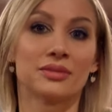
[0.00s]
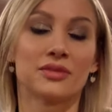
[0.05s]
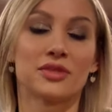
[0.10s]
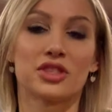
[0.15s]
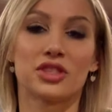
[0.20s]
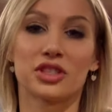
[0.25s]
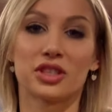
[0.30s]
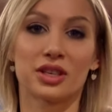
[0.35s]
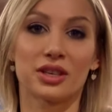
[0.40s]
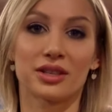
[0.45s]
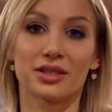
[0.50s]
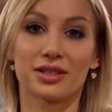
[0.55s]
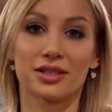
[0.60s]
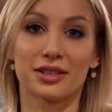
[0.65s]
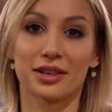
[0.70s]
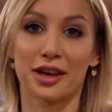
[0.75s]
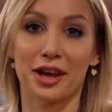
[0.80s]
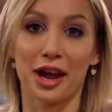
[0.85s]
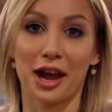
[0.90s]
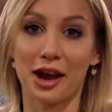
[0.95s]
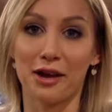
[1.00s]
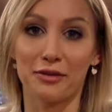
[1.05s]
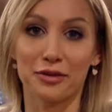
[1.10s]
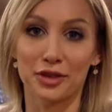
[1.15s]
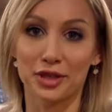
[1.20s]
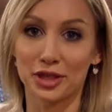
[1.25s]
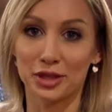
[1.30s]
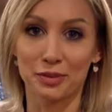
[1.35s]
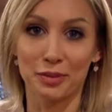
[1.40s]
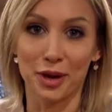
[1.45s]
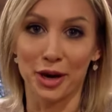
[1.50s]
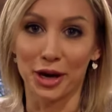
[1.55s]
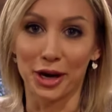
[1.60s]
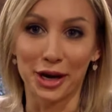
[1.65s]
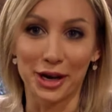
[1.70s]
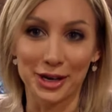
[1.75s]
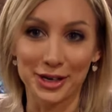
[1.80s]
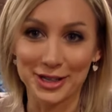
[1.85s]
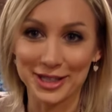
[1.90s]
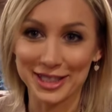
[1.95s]
just average
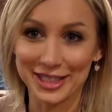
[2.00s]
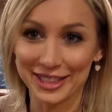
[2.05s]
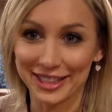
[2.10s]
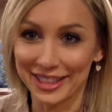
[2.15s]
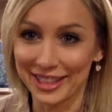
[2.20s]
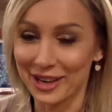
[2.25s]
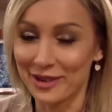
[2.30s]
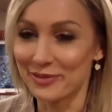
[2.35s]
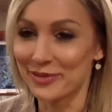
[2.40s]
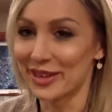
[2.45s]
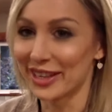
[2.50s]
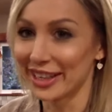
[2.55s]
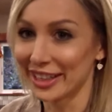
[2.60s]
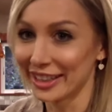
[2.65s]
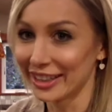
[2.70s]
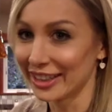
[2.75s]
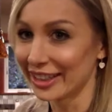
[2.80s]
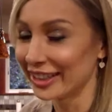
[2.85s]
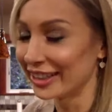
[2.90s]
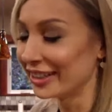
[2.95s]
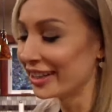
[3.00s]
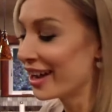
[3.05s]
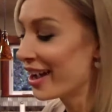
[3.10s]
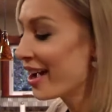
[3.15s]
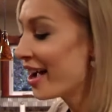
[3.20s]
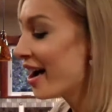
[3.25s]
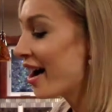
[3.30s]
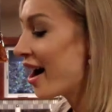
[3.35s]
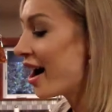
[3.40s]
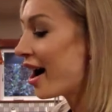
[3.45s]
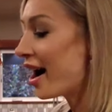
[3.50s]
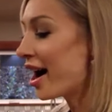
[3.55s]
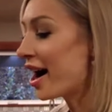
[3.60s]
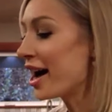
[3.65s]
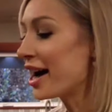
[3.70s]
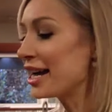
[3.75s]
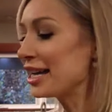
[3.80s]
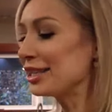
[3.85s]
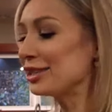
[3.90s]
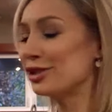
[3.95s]
person opinion,
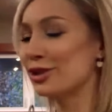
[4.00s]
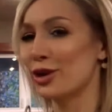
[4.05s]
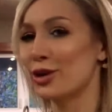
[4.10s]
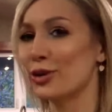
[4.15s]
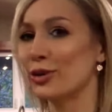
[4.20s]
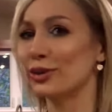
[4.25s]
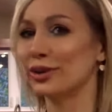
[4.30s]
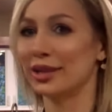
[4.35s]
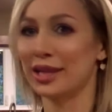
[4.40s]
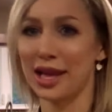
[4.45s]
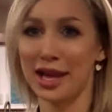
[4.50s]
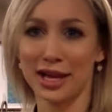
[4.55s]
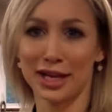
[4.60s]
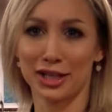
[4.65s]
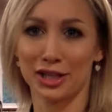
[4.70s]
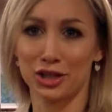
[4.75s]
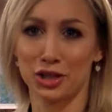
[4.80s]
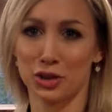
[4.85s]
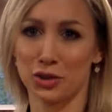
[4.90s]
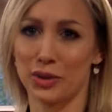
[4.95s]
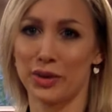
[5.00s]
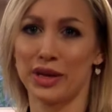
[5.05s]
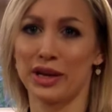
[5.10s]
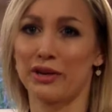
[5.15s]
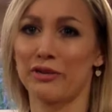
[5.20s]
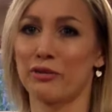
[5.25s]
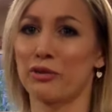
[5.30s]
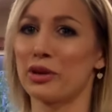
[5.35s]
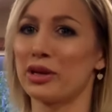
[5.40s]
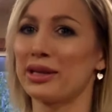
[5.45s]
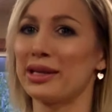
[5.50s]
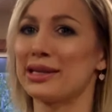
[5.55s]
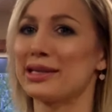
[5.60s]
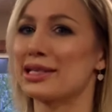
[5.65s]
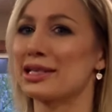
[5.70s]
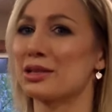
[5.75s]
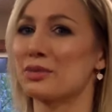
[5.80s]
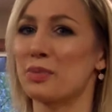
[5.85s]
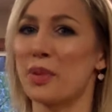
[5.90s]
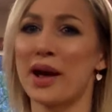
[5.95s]
I don't like doing really
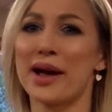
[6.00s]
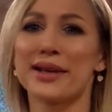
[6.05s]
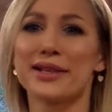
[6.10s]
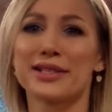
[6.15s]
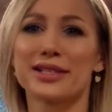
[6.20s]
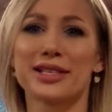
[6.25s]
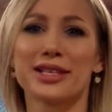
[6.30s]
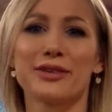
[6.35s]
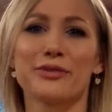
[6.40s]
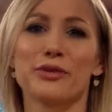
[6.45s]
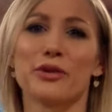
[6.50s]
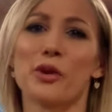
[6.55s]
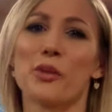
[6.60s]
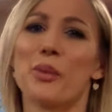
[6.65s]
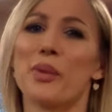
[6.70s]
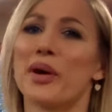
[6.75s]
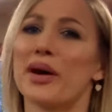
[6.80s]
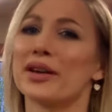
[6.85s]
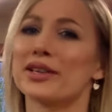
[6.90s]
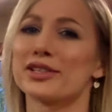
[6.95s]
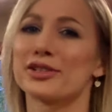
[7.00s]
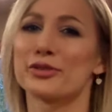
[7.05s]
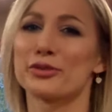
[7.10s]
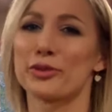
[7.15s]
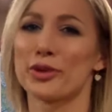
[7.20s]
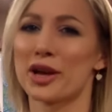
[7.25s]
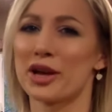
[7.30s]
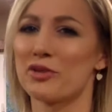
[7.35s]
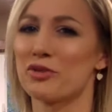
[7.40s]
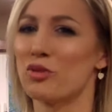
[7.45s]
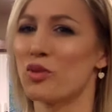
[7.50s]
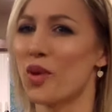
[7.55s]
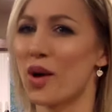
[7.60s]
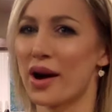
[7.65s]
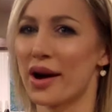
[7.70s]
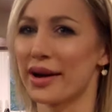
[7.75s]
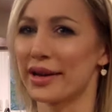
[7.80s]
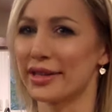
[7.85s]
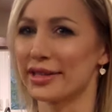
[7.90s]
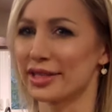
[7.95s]
spicy, robust red
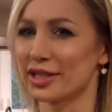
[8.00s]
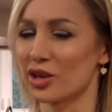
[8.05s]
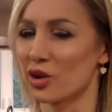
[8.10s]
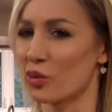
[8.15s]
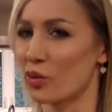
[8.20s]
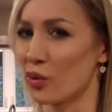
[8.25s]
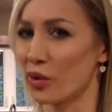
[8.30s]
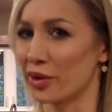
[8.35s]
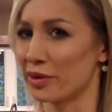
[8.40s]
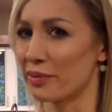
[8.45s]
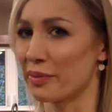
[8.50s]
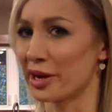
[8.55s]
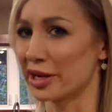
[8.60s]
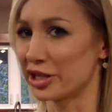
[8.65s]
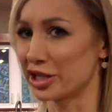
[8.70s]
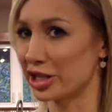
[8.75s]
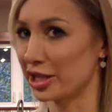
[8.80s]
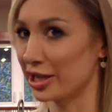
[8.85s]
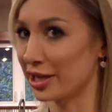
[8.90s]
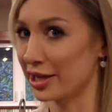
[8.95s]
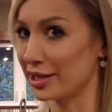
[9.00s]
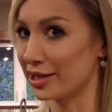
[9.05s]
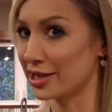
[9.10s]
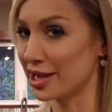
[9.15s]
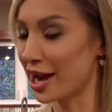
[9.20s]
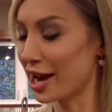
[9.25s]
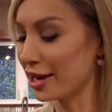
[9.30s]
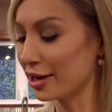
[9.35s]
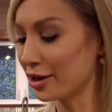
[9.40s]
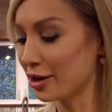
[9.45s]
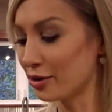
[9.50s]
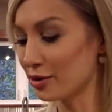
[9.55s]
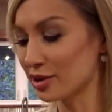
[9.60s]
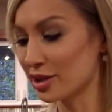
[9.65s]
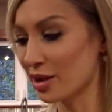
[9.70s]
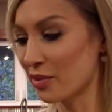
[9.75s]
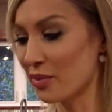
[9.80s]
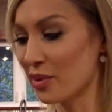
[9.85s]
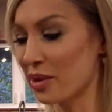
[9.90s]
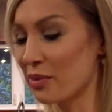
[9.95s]
wines with my cheese. I know
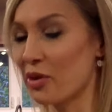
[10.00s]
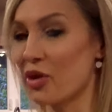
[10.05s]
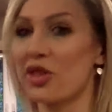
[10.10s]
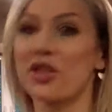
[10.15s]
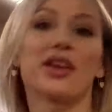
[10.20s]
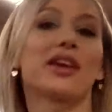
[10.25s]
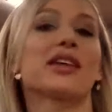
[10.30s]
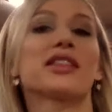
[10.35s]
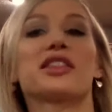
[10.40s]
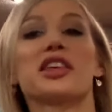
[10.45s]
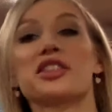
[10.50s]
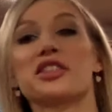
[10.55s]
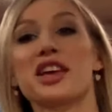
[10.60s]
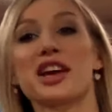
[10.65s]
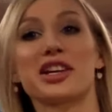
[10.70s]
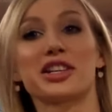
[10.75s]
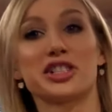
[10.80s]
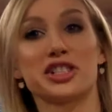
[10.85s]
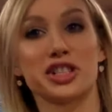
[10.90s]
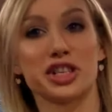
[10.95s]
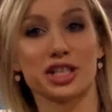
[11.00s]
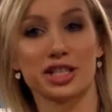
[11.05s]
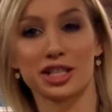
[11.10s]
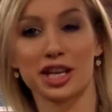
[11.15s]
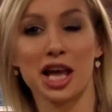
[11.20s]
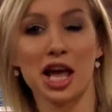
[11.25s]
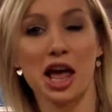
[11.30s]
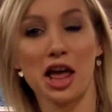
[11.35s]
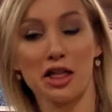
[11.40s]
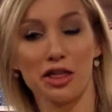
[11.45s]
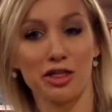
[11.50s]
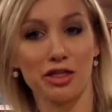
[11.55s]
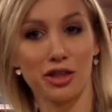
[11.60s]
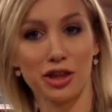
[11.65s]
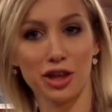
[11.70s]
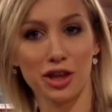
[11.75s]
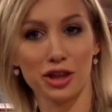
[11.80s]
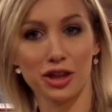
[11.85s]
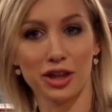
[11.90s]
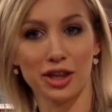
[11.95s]
some people think that that is just
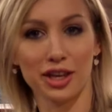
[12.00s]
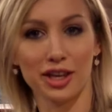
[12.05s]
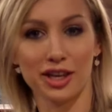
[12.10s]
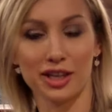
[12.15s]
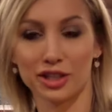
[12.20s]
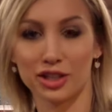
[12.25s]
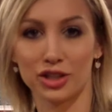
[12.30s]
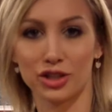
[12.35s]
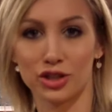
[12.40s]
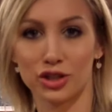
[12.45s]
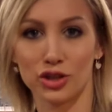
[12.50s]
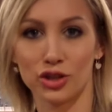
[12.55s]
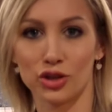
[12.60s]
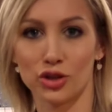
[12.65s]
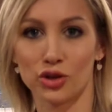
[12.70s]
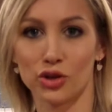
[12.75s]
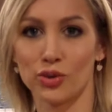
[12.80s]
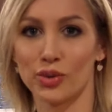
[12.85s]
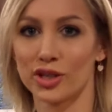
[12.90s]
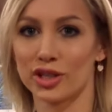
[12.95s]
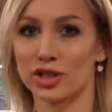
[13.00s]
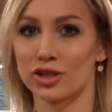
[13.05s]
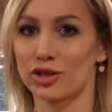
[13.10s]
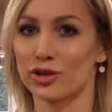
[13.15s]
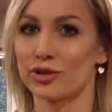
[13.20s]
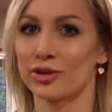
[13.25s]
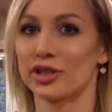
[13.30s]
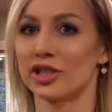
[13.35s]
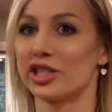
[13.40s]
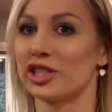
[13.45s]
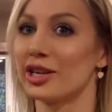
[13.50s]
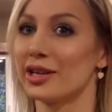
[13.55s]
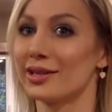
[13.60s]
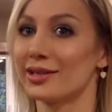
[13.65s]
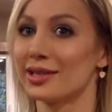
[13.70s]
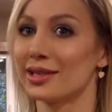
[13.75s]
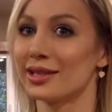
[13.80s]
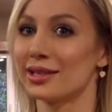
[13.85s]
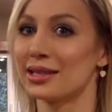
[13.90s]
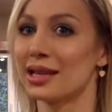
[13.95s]
the thing to do with certain
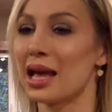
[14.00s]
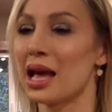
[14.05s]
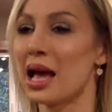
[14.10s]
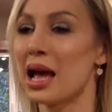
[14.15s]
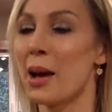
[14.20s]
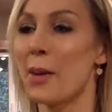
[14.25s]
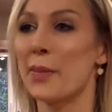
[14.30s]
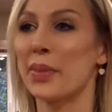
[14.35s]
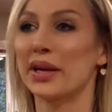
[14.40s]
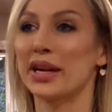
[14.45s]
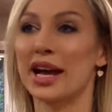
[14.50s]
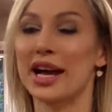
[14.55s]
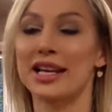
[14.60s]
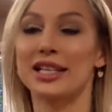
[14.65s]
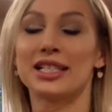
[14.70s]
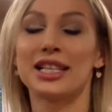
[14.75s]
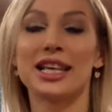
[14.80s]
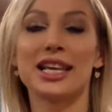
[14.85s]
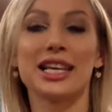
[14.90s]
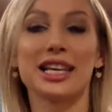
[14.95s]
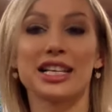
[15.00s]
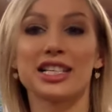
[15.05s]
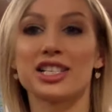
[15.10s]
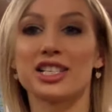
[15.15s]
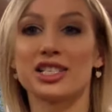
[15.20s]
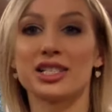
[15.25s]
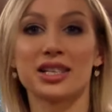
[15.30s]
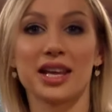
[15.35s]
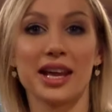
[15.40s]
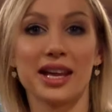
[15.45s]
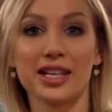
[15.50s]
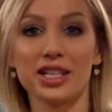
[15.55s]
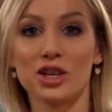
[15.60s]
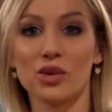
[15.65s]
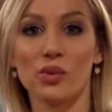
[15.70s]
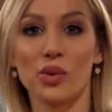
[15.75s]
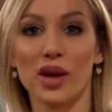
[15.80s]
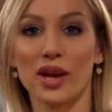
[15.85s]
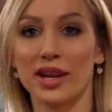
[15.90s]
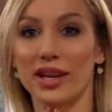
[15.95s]
cheeses, but I think it just takes
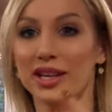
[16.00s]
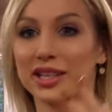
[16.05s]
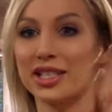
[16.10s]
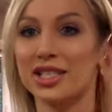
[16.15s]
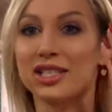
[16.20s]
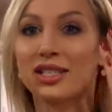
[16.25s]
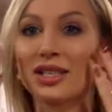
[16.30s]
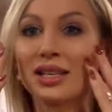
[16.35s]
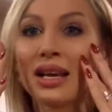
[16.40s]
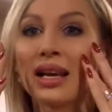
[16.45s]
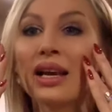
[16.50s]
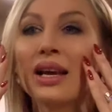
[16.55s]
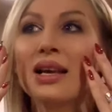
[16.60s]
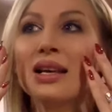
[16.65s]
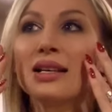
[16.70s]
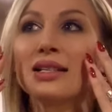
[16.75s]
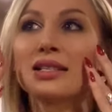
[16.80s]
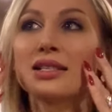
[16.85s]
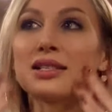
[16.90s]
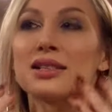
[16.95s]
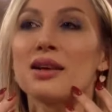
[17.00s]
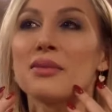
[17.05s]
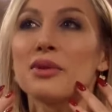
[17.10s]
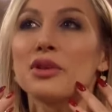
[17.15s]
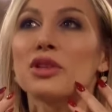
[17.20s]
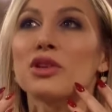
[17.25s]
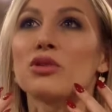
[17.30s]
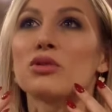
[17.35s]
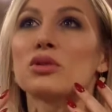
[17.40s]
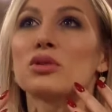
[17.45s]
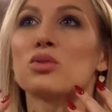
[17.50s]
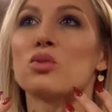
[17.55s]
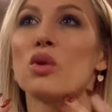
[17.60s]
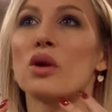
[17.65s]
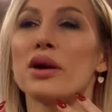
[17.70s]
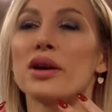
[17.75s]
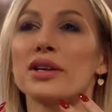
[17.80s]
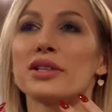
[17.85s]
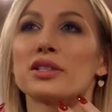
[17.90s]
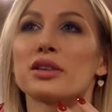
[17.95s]
away, some of those
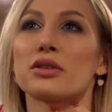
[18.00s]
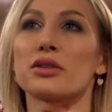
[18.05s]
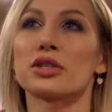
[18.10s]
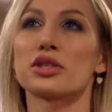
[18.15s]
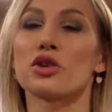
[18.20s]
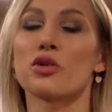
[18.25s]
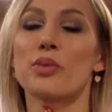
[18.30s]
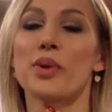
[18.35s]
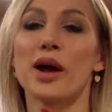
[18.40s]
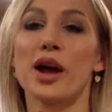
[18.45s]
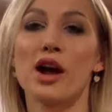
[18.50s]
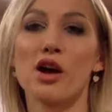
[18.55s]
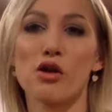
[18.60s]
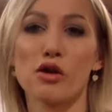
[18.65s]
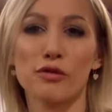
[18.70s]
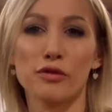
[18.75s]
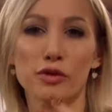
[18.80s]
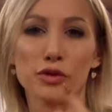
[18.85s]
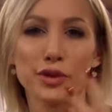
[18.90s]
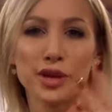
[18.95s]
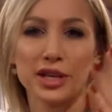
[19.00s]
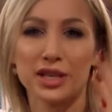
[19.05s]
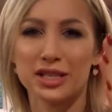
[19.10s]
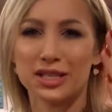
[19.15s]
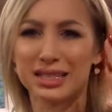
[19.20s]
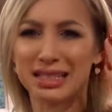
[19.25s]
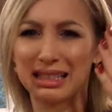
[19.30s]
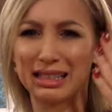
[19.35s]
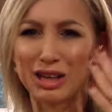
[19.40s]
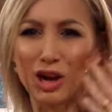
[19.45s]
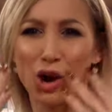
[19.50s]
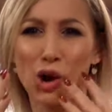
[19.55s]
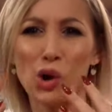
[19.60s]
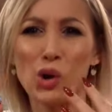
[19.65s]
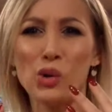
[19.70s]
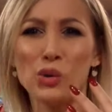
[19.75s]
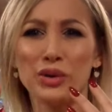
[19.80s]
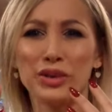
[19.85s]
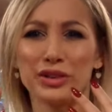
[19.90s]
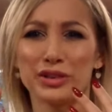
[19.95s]
wines are so powerful, they just
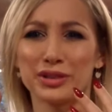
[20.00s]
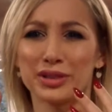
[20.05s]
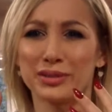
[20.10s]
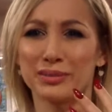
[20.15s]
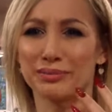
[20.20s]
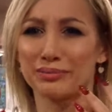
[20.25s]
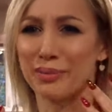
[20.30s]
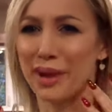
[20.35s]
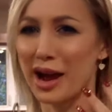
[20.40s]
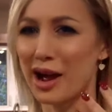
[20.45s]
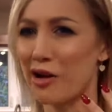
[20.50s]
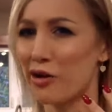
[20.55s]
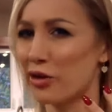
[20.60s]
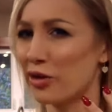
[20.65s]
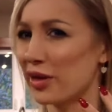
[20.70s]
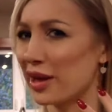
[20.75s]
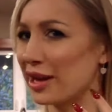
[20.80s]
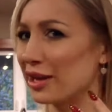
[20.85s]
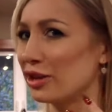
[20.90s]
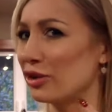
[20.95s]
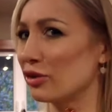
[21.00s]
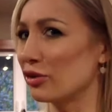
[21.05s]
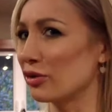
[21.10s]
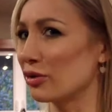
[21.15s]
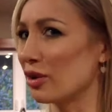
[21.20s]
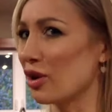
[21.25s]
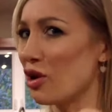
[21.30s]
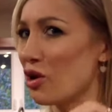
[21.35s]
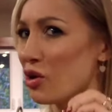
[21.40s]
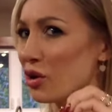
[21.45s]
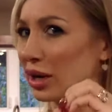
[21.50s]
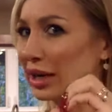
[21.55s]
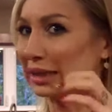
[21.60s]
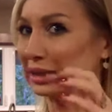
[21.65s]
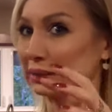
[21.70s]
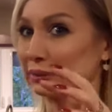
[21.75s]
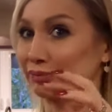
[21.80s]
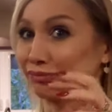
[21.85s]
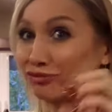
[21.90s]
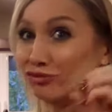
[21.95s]
coat your mouth and you're all kind
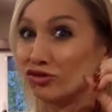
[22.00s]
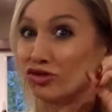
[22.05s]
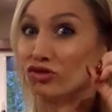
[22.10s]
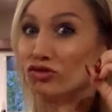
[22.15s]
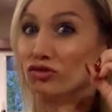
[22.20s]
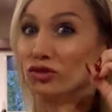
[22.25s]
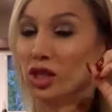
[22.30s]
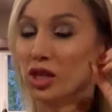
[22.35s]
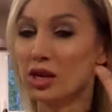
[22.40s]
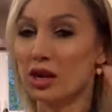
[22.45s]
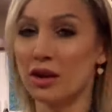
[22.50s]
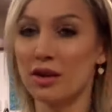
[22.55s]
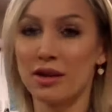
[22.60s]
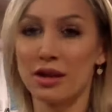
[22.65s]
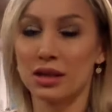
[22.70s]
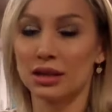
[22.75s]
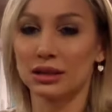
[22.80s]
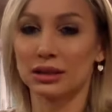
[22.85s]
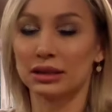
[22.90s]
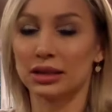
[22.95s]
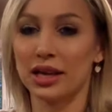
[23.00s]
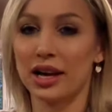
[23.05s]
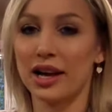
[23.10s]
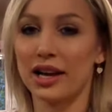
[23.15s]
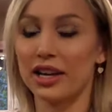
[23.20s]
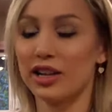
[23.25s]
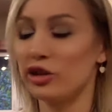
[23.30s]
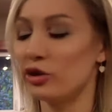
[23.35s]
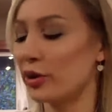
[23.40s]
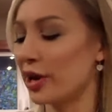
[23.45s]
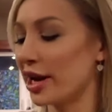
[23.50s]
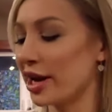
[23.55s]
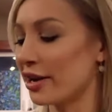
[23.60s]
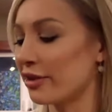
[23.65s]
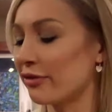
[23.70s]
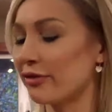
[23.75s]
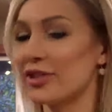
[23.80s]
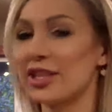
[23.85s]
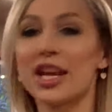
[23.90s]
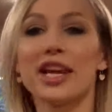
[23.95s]
of, you
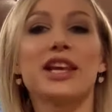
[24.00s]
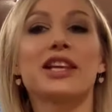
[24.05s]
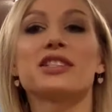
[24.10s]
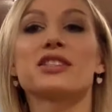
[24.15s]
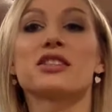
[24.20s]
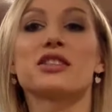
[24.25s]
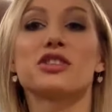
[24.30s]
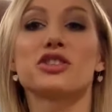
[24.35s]
can't taste the